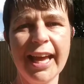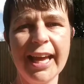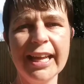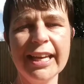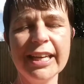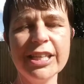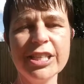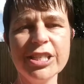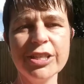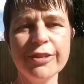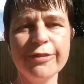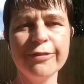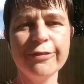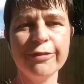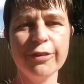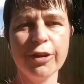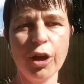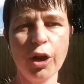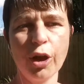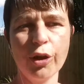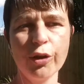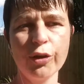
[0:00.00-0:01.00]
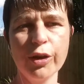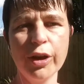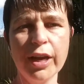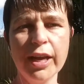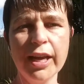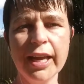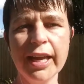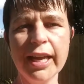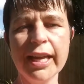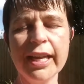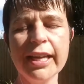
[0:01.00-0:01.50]
energy flow,
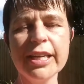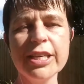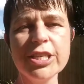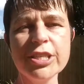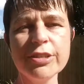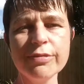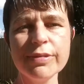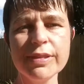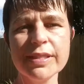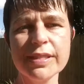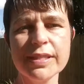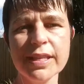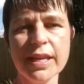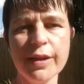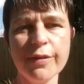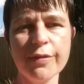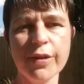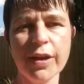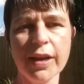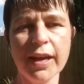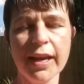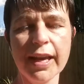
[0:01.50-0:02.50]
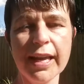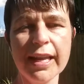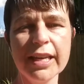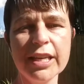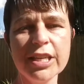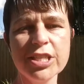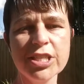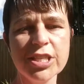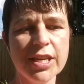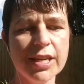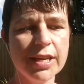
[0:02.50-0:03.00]
energy receiving,
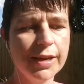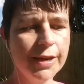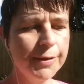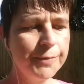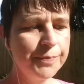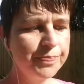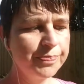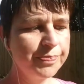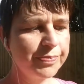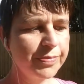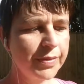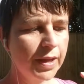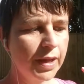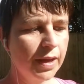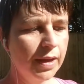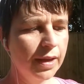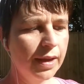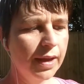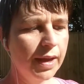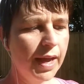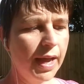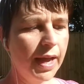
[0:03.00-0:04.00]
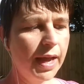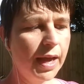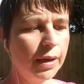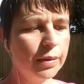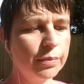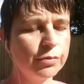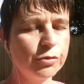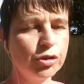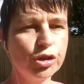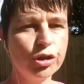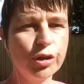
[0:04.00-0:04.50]
energy
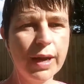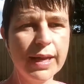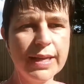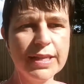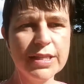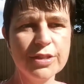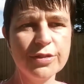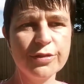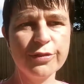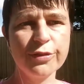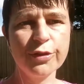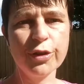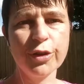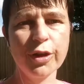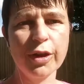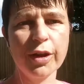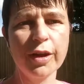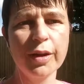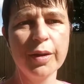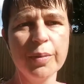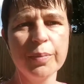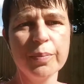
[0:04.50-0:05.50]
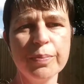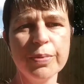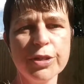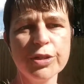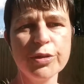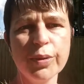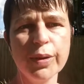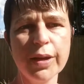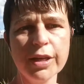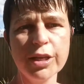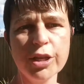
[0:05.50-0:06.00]
transfer
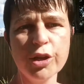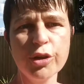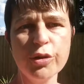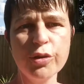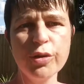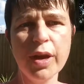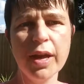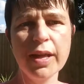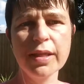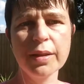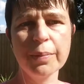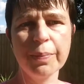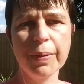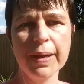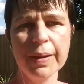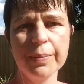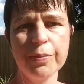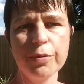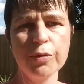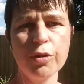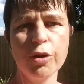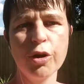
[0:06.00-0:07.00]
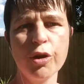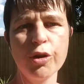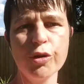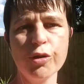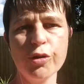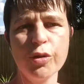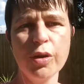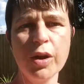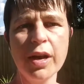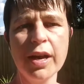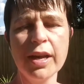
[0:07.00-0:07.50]
between you and the people
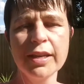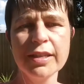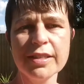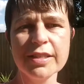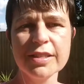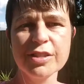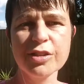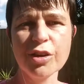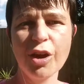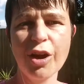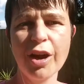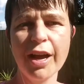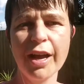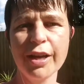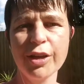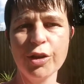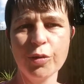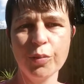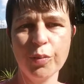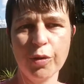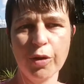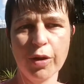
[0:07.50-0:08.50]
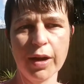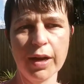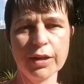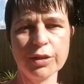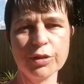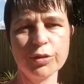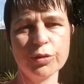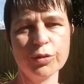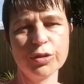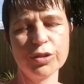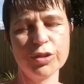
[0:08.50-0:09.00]
who desire your
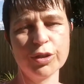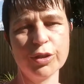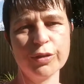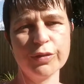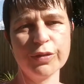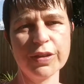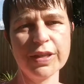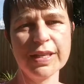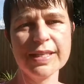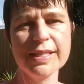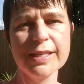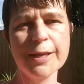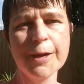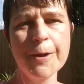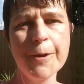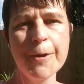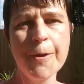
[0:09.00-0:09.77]
product or service.